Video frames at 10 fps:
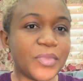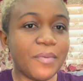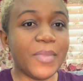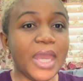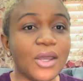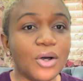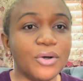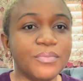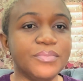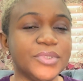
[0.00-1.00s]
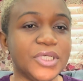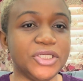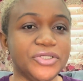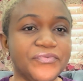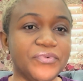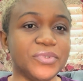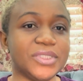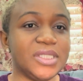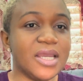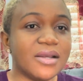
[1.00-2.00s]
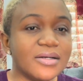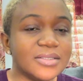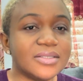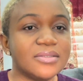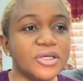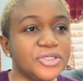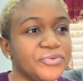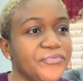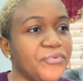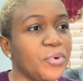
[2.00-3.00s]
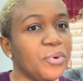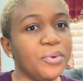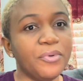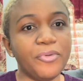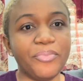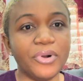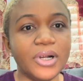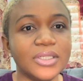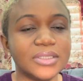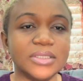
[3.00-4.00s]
makeup, searching for sneakers, searching for a purse,